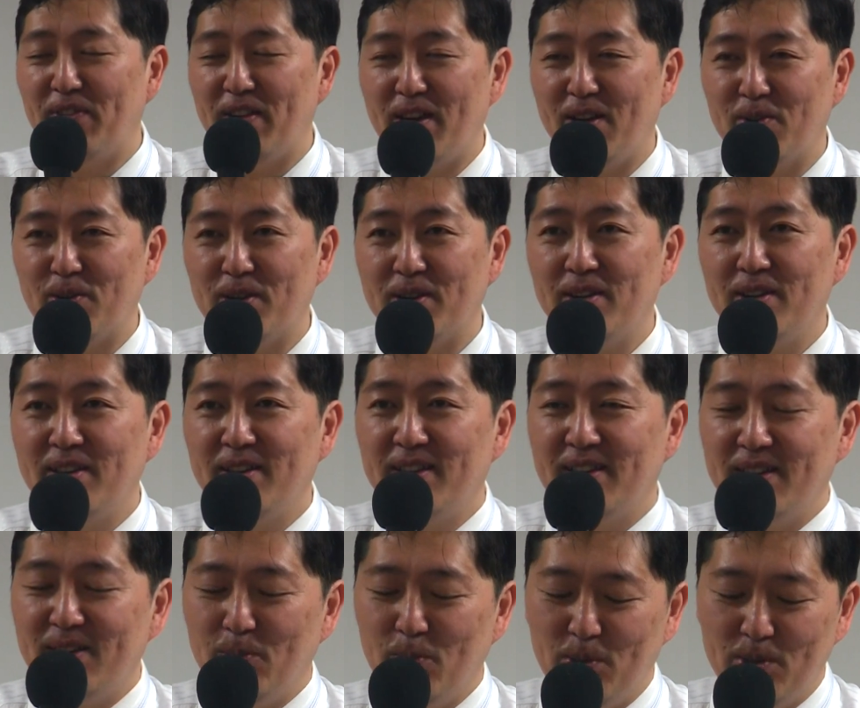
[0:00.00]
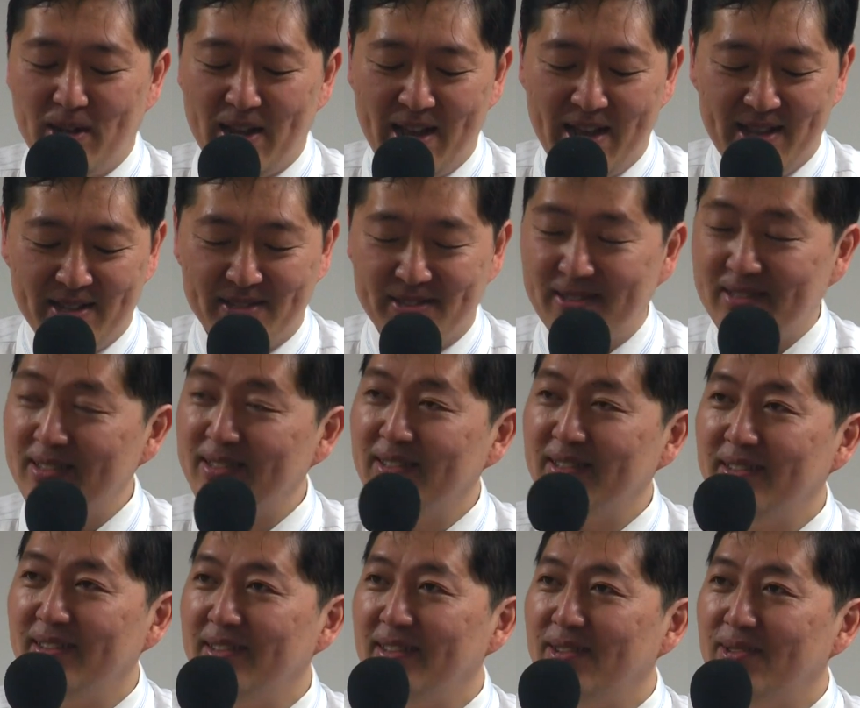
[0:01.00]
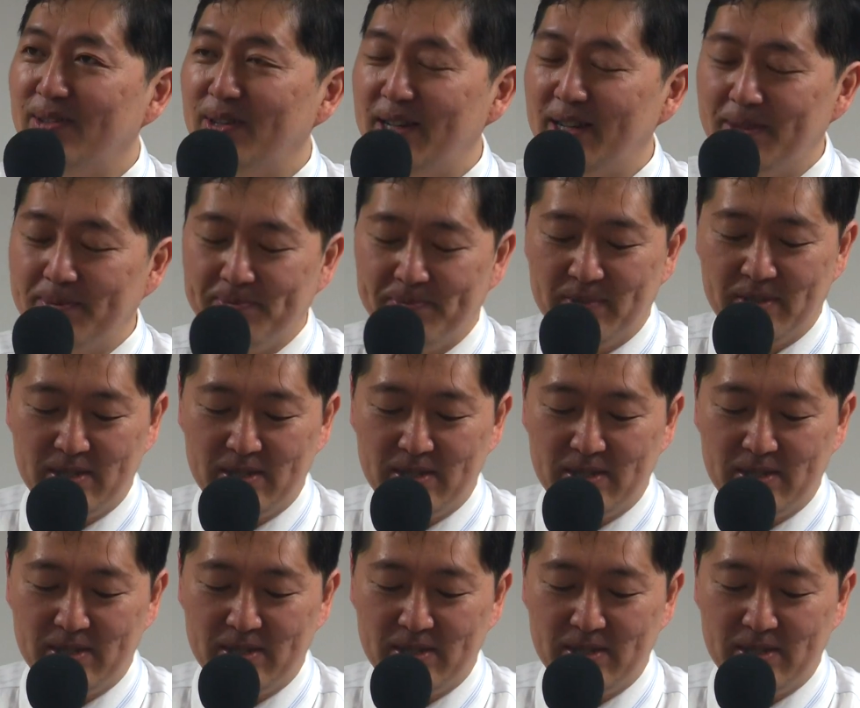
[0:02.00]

flower, it won't last, right?